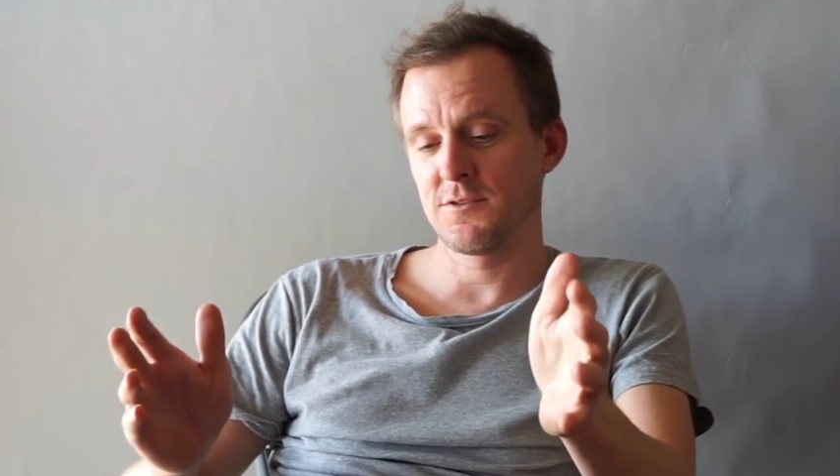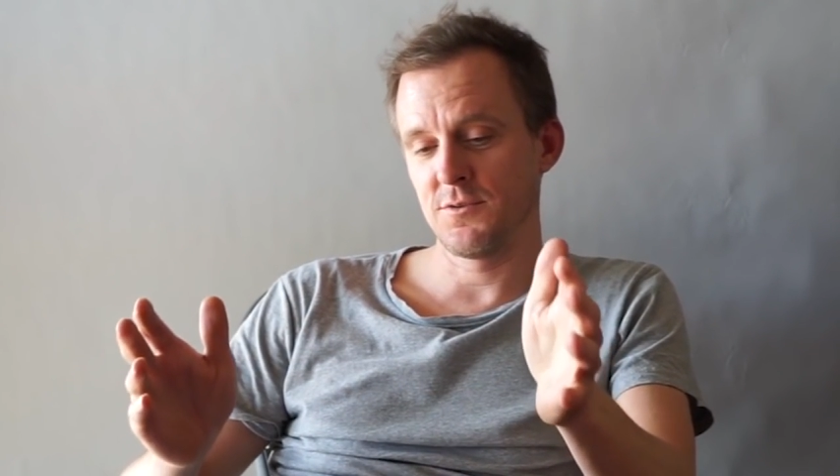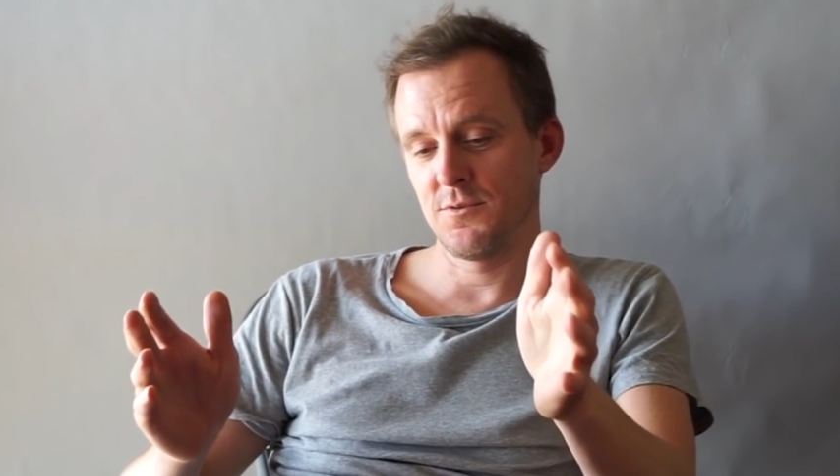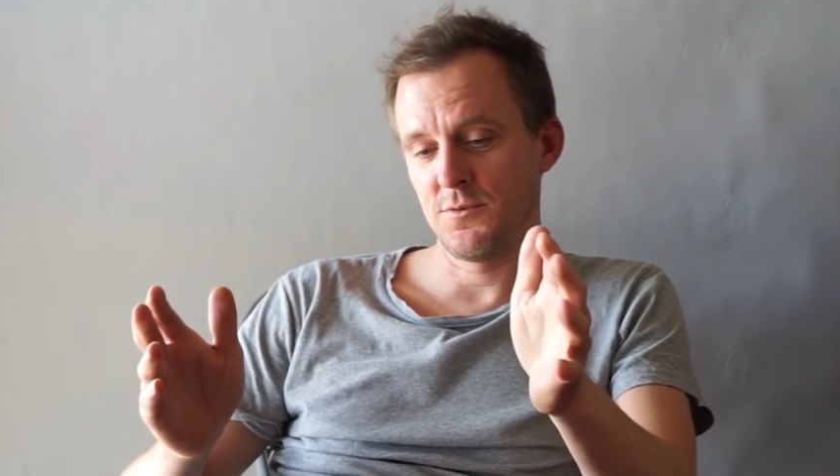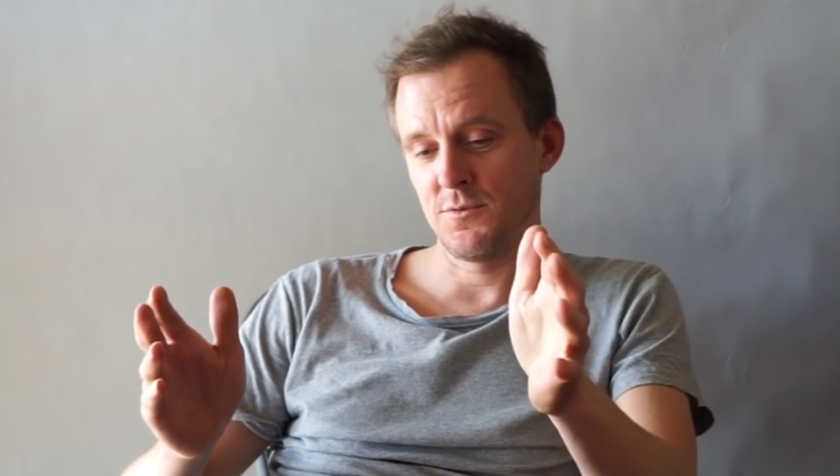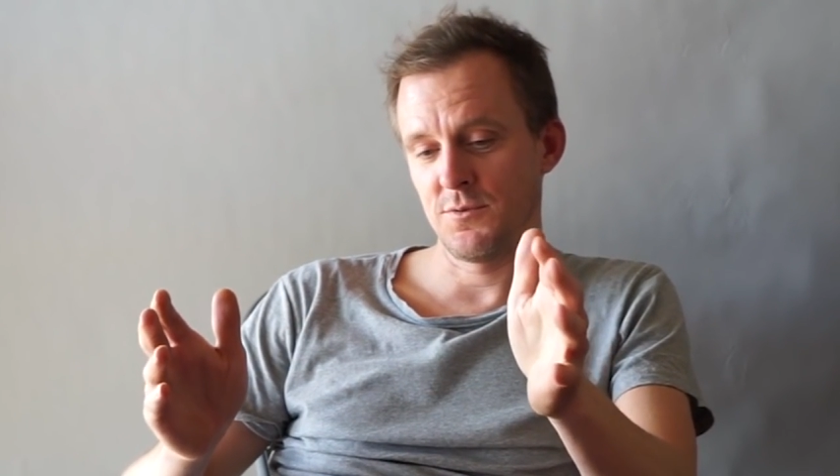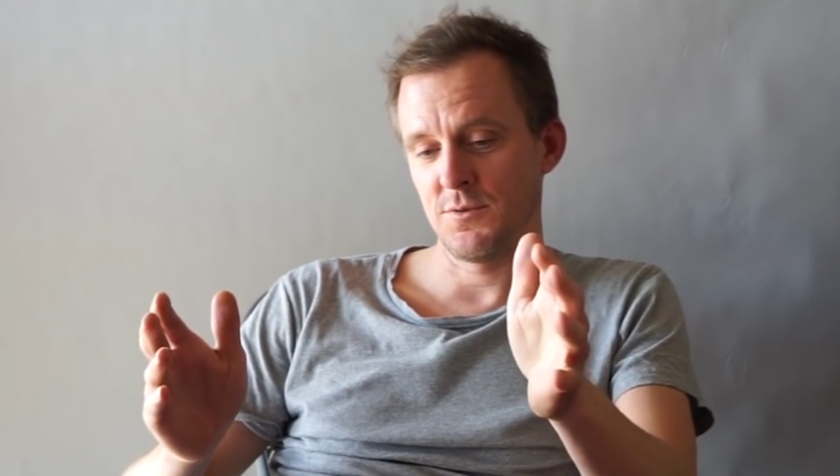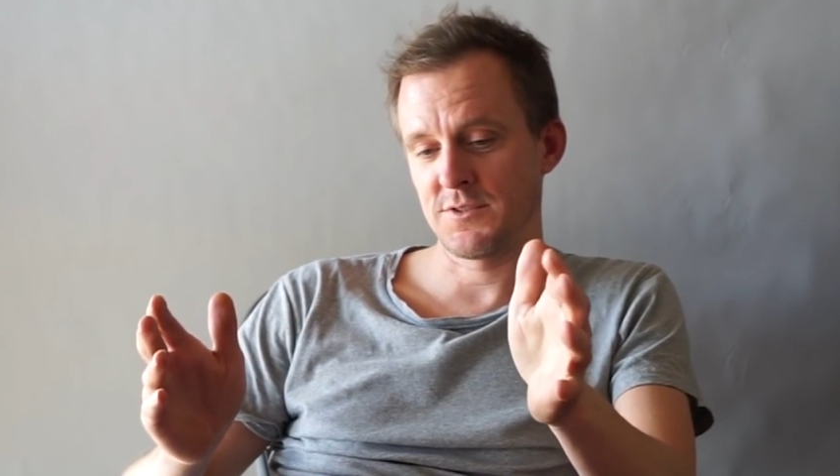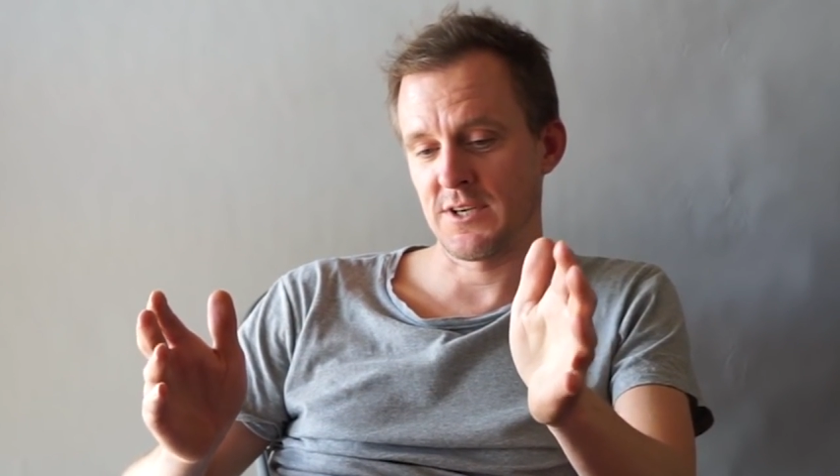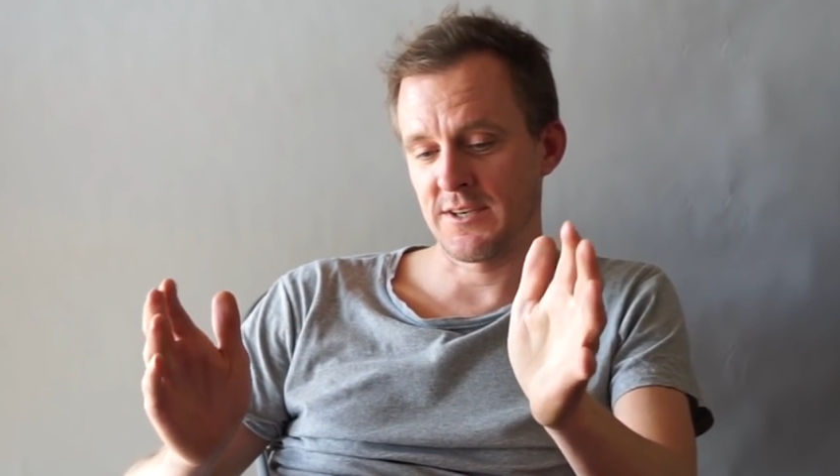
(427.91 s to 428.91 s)

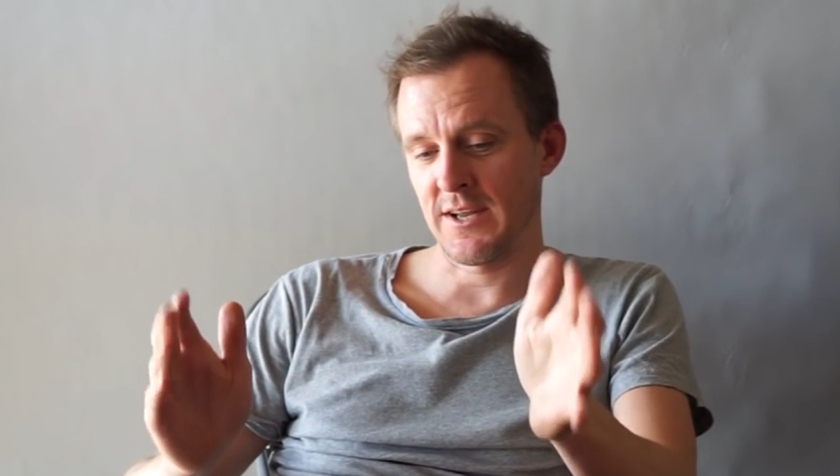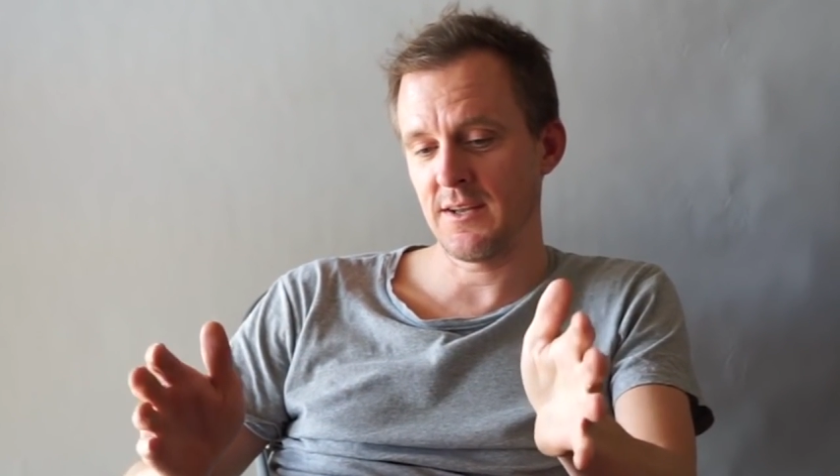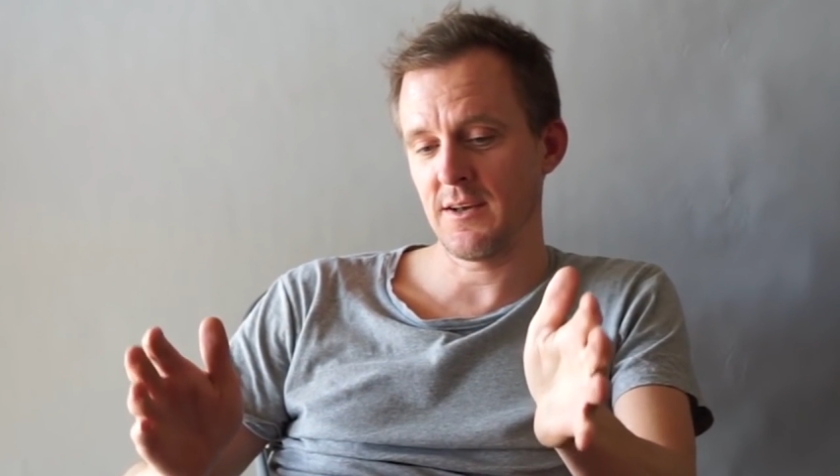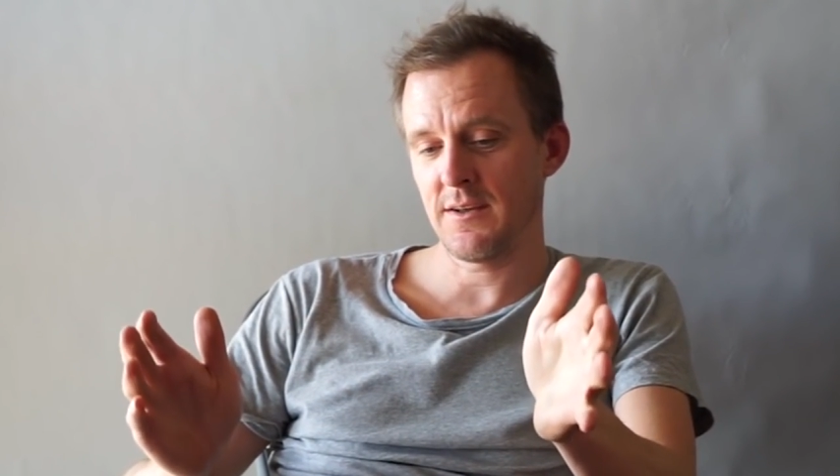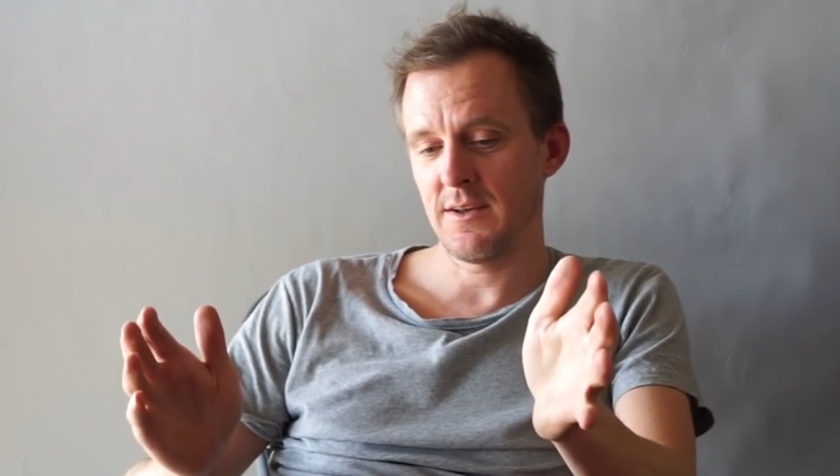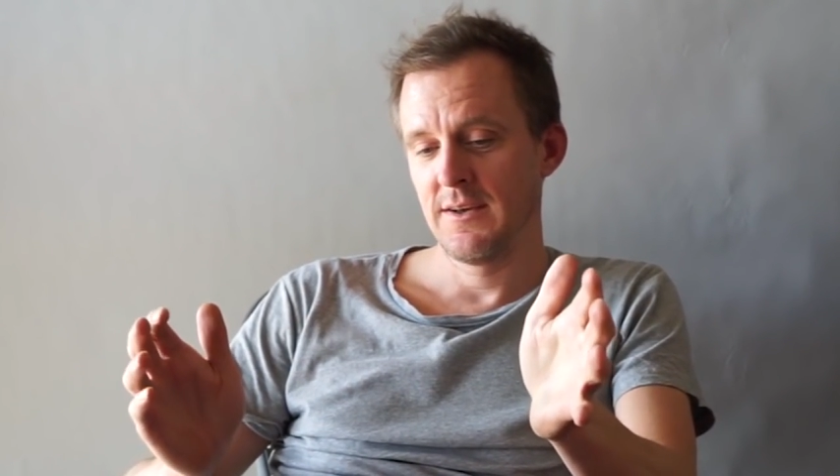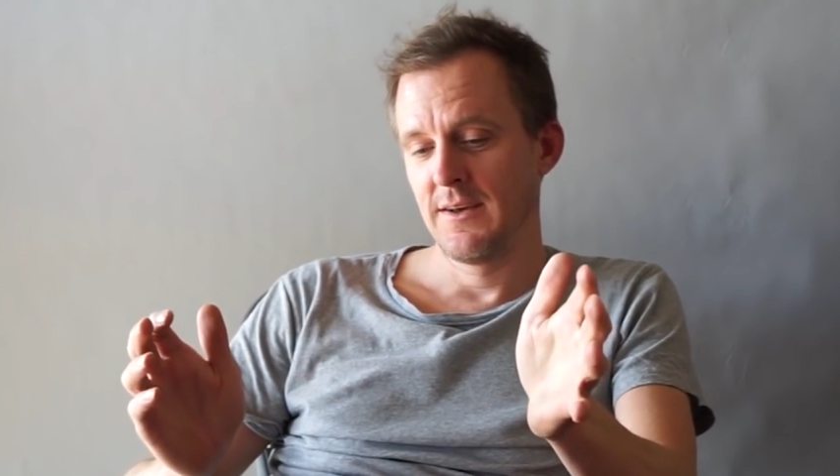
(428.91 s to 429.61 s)
to Sardinia,